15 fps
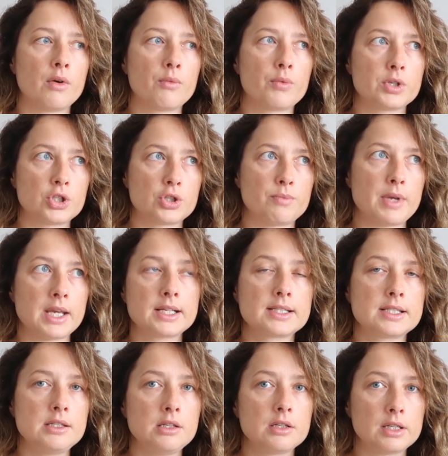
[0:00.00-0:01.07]
which
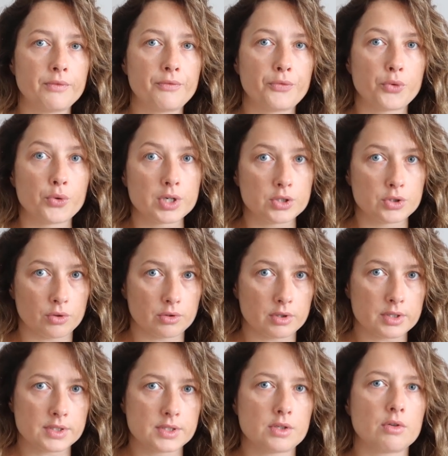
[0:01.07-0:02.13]
makes nearly
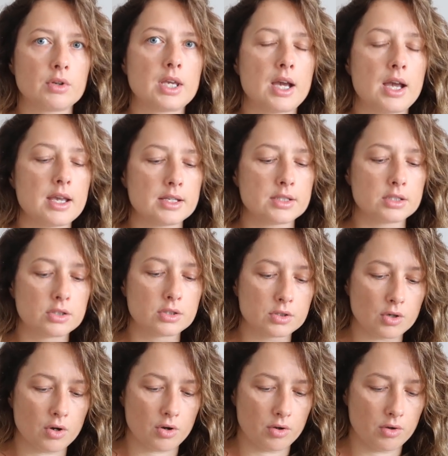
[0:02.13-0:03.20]
$40. Okay,
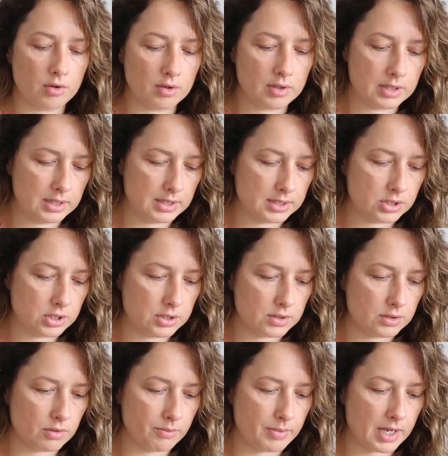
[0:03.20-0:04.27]
so let's
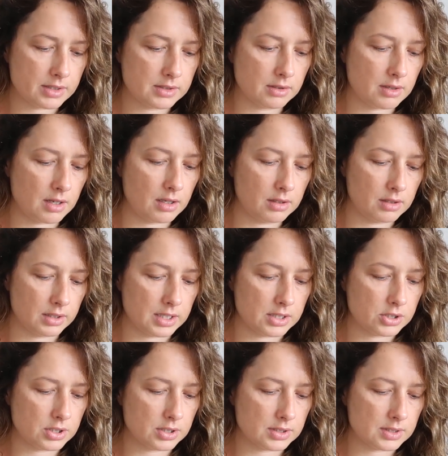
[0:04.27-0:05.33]
just go back to
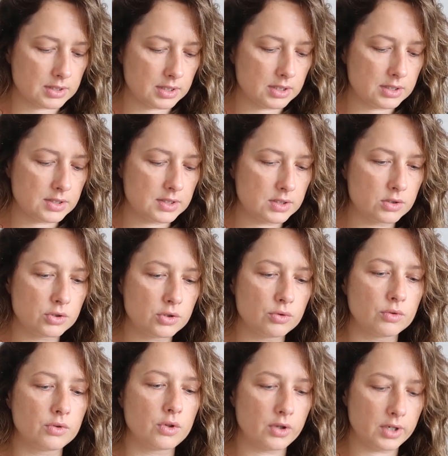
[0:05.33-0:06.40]
calculations. Let's
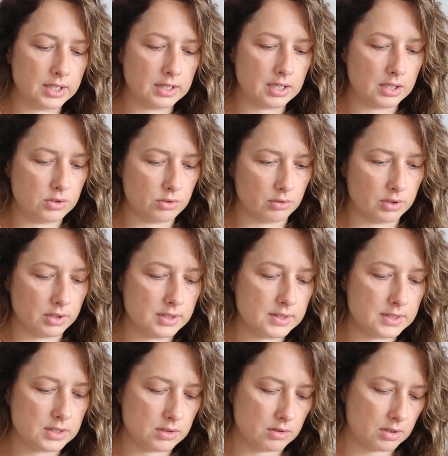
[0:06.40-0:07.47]
do
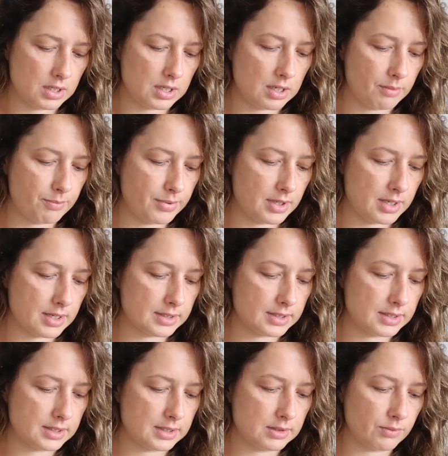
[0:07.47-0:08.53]
$33, okay,
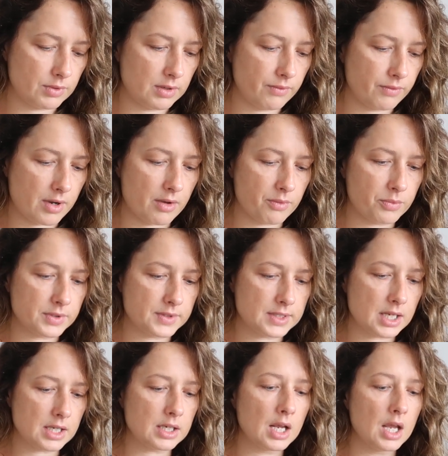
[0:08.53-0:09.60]
plus
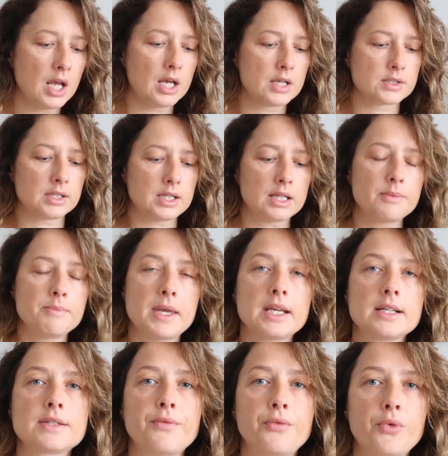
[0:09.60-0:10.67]
25%. So that
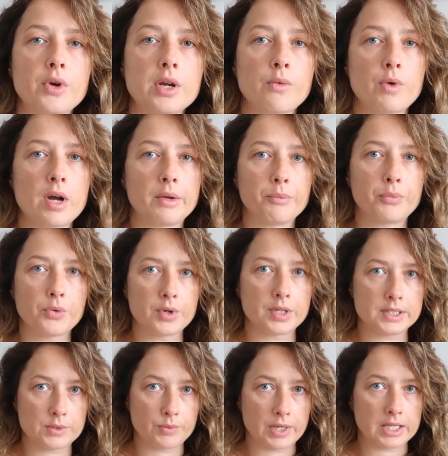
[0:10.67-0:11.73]
makes
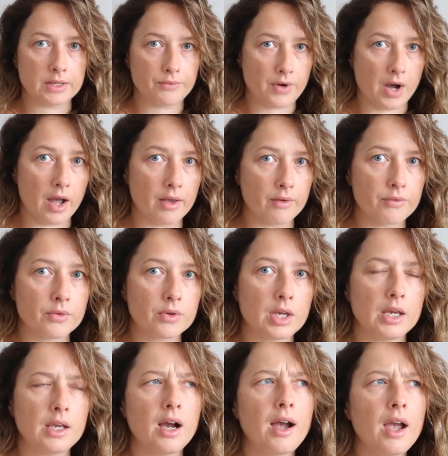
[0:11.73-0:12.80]
41.25.
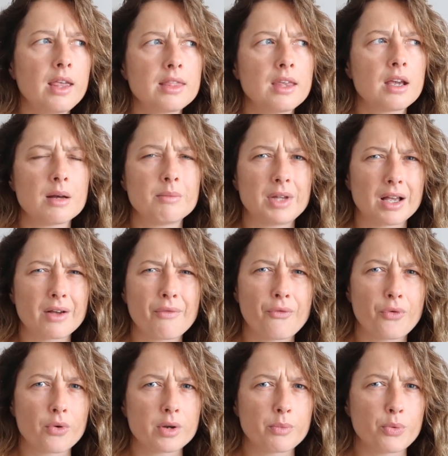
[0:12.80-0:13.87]
Okay, I think I'm like
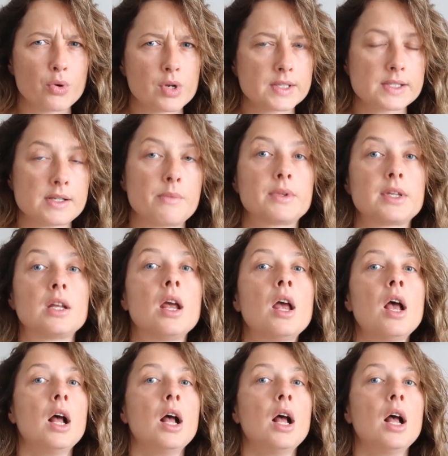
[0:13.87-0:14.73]
40 point something